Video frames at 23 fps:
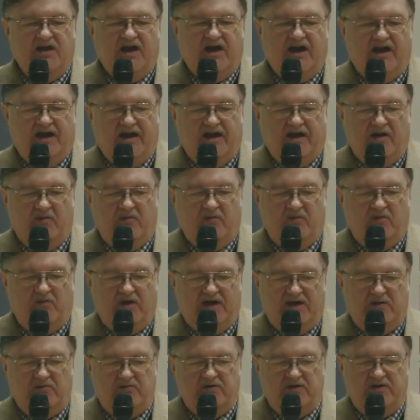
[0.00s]
um,
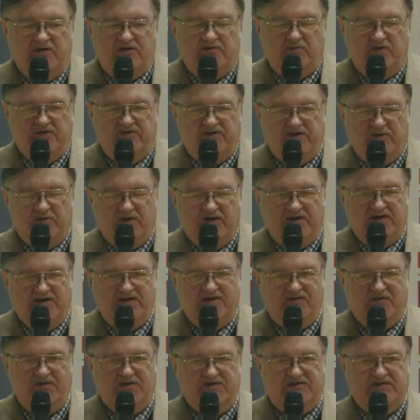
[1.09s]
well, we're, we're doing
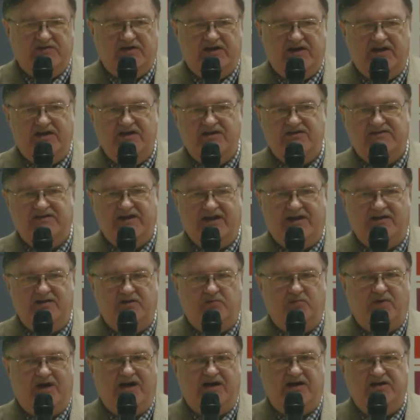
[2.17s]
individually tailored
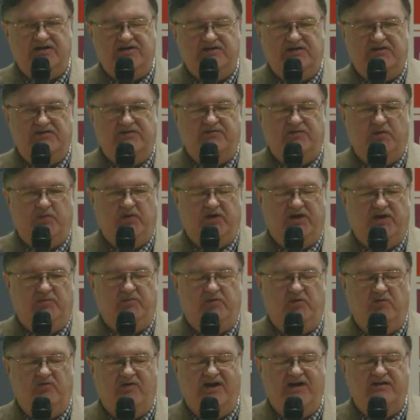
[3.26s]
packages for
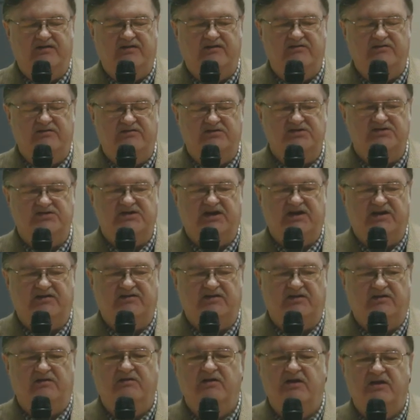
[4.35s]
people rather than just
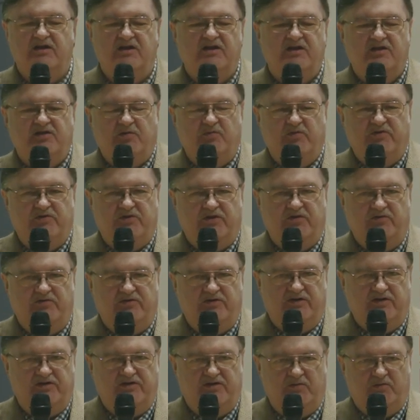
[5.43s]
getting them through
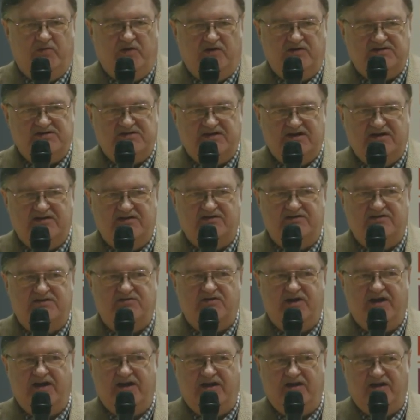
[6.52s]
the, the bog standard
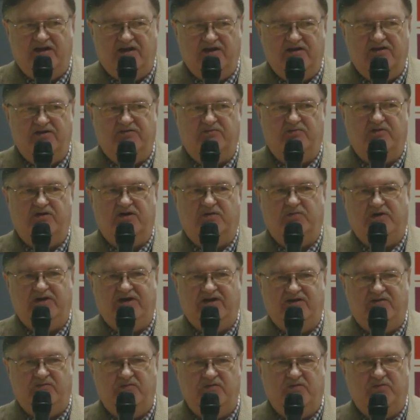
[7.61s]
training and work
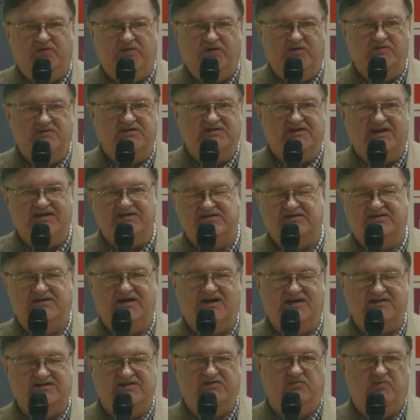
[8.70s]
placement process that
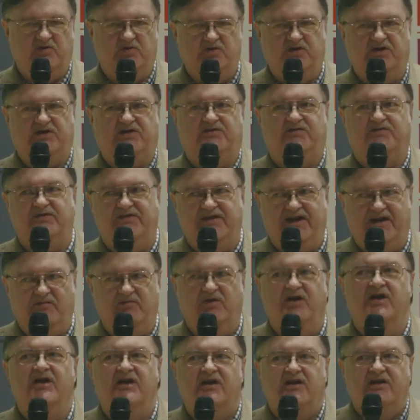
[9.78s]
hasn't worked for them.
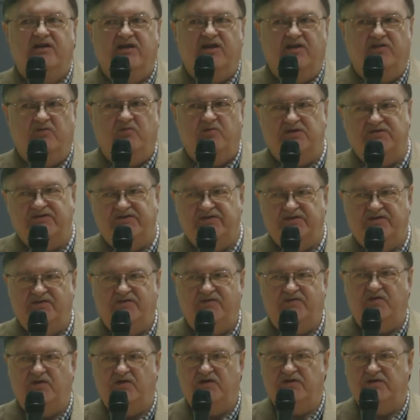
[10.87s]
They're the ones that have
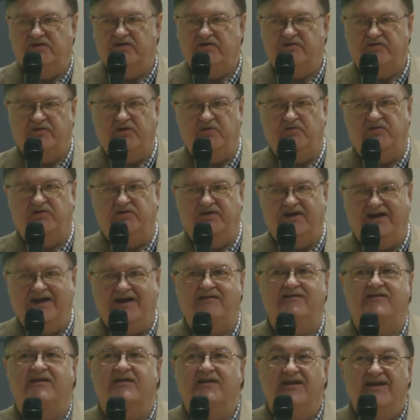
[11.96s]
fallen through the
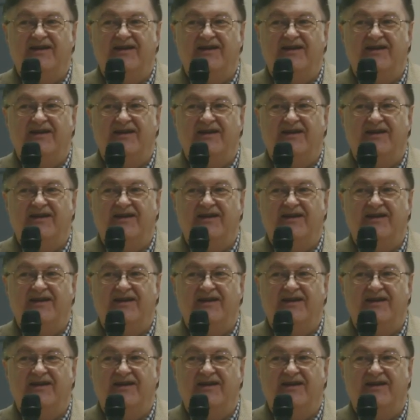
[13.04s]
net,